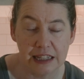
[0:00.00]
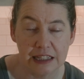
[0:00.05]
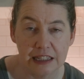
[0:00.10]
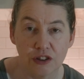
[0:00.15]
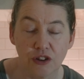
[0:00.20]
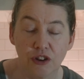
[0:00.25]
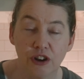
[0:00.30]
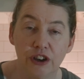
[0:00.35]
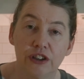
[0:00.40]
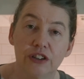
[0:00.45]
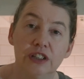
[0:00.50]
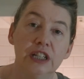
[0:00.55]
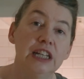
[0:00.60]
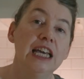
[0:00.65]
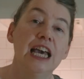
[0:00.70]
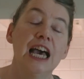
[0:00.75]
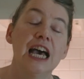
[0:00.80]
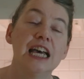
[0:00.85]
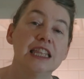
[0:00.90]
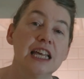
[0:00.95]
soil,
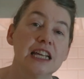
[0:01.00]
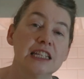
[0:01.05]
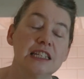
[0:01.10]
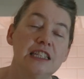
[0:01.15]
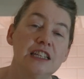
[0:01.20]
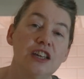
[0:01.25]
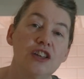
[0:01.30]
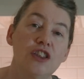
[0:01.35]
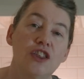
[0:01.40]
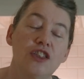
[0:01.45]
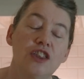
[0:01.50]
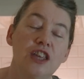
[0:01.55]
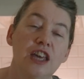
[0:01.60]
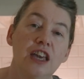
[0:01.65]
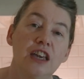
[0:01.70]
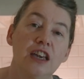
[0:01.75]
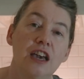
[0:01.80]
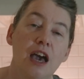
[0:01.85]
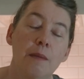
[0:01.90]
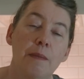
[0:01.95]
and that's the other
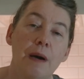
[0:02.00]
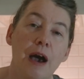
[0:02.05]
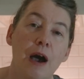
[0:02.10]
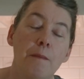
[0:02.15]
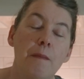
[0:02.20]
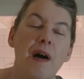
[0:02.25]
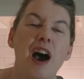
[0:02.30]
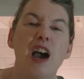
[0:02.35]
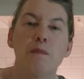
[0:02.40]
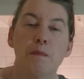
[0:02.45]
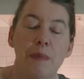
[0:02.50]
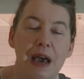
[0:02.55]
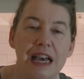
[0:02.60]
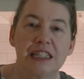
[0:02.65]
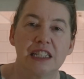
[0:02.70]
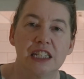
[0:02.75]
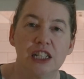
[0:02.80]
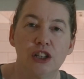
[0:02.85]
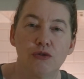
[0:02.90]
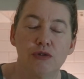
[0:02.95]
thing about my
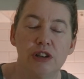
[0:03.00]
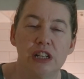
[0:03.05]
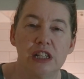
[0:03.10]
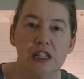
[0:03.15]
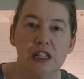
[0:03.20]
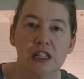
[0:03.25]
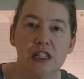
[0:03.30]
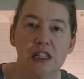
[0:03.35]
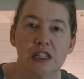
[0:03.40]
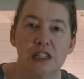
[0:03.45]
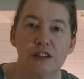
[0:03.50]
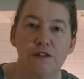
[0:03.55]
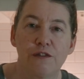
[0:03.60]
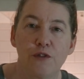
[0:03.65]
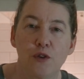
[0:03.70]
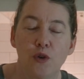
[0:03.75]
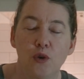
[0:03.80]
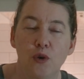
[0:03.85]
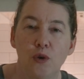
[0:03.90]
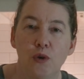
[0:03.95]
best ingredients
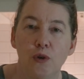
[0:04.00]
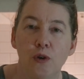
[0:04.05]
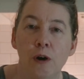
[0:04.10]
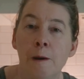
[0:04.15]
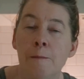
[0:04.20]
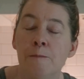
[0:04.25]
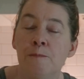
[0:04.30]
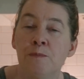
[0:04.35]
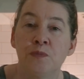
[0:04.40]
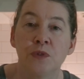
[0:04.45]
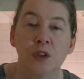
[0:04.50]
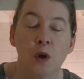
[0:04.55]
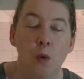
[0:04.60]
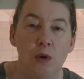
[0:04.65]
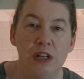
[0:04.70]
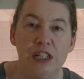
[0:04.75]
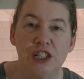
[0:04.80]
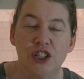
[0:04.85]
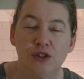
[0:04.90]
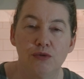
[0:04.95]
for
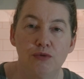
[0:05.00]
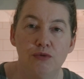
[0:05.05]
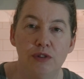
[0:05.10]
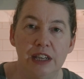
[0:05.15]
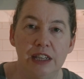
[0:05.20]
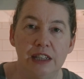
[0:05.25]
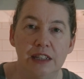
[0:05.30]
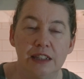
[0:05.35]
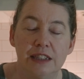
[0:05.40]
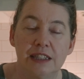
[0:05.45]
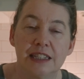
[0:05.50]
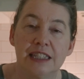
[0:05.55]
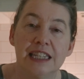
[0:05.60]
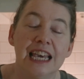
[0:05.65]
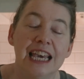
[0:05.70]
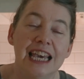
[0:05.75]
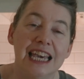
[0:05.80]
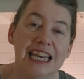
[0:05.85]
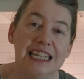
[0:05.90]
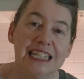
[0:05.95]
winter wreaths.
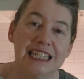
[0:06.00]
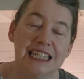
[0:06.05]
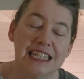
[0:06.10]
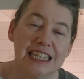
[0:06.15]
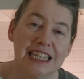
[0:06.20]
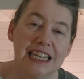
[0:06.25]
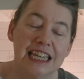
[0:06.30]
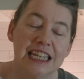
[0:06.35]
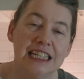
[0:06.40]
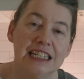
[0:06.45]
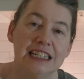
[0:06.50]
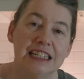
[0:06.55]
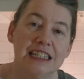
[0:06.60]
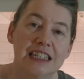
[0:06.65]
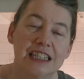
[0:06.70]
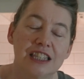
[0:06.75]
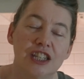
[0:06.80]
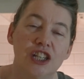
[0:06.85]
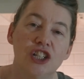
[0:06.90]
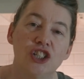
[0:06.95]
It's things
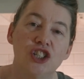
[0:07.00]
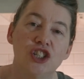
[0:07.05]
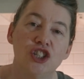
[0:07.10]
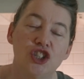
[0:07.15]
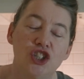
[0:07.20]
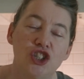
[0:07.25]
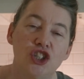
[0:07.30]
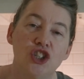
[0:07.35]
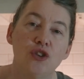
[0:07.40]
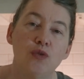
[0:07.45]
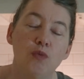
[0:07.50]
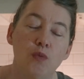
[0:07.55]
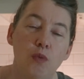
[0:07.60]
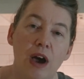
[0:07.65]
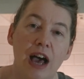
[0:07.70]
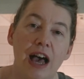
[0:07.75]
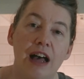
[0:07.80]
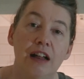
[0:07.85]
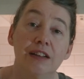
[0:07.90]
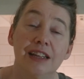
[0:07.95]
that do
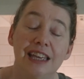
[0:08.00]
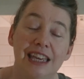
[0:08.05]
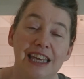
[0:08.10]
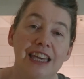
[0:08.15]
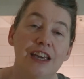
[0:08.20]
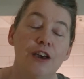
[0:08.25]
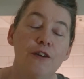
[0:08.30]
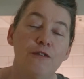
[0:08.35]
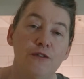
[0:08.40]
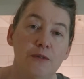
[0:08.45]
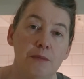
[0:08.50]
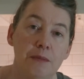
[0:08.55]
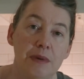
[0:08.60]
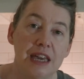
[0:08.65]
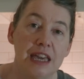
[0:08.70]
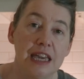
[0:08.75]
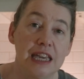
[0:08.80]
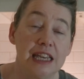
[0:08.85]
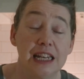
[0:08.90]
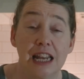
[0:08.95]
well here for
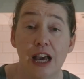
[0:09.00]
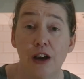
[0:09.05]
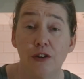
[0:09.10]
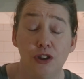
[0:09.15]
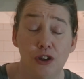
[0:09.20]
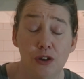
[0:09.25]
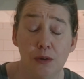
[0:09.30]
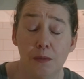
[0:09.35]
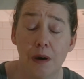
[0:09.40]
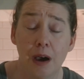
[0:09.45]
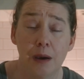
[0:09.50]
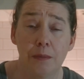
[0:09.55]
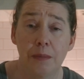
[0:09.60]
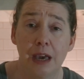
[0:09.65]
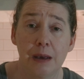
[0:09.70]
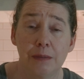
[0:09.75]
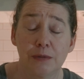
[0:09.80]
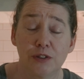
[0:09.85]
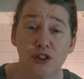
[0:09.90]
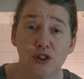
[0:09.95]
me. Now, you might be
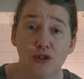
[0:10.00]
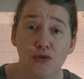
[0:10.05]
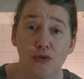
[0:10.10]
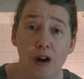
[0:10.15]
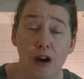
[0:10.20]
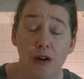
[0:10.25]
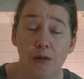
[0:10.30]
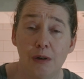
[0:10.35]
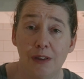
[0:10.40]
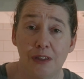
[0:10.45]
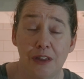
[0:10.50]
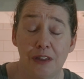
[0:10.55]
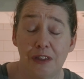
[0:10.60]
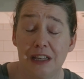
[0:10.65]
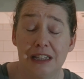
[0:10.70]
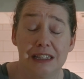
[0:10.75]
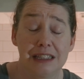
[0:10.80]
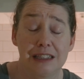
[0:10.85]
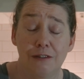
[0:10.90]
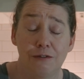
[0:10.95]
able to grow other
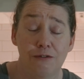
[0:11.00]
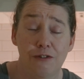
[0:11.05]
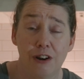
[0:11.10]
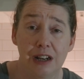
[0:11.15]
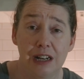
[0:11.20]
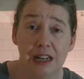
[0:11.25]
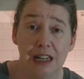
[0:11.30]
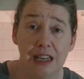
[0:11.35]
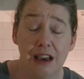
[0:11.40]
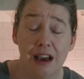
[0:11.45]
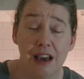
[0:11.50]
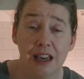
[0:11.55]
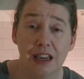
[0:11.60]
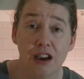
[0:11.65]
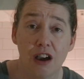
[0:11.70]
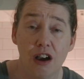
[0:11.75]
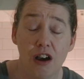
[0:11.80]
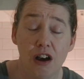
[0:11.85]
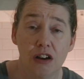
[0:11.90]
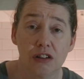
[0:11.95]
things that frankly I
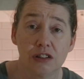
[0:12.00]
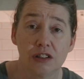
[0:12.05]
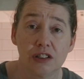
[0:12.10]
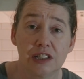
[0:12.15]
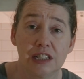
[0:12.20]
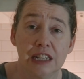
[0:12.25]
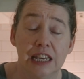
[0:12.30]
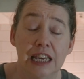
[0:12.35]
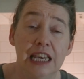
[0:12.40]
can't.